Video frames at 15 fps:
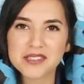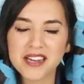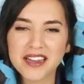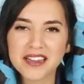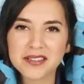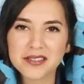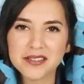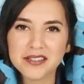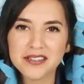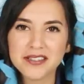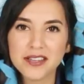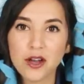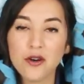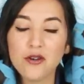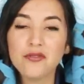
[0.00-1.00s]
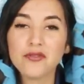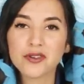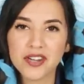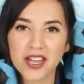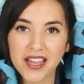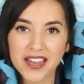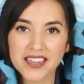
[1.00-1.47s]
styler
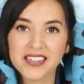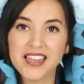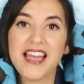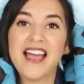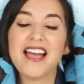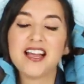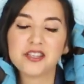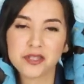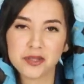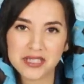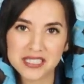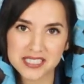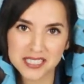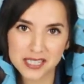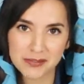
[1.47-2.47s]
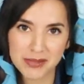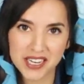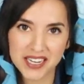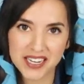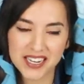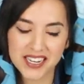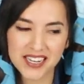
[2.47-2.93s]
overnight, actually sleeping in